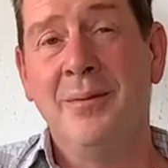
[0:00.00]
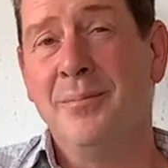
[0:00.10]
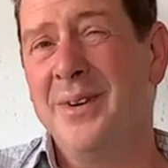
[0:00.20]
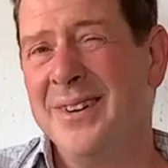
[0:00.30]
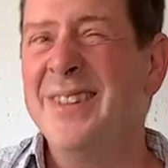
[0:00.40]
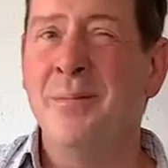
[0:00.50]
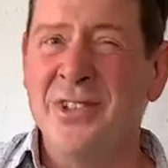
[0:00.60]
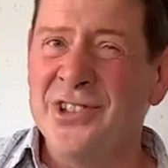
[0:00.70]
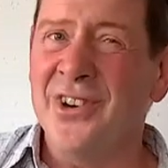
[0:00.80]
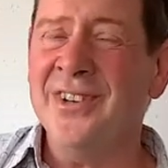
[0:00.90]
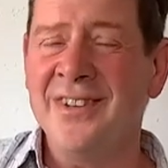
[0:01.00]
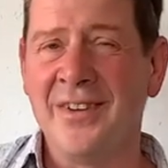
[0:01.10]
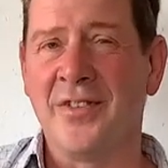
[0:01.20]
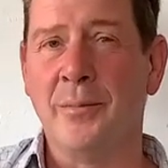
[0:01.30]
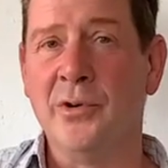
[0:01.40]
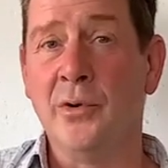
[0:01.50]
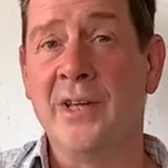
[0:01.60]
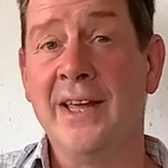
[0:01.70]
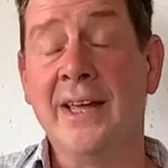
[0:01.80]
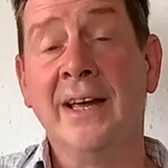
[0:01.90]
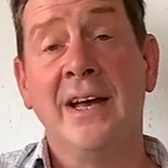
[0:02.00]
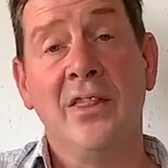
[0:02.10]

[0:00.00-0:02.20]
but the majority of them are okay.